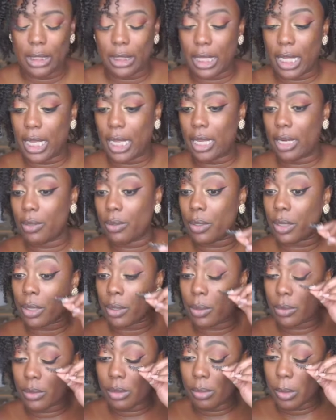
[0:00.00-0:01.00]
I don't
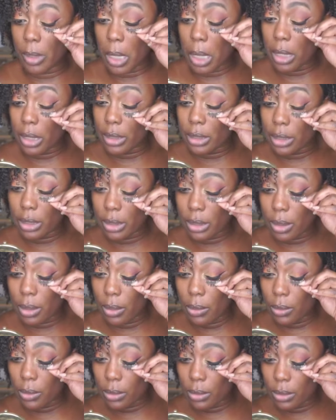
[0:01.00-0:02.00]
know, to be honest, these are
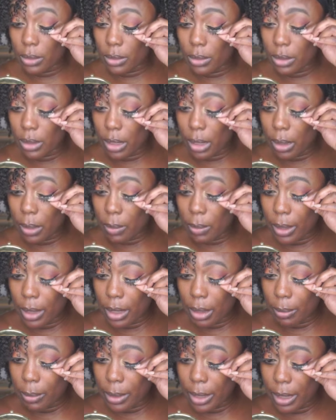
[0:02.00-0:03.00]
old. So we're
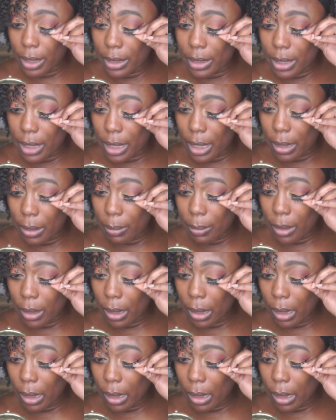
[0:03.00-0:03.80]
gonna place them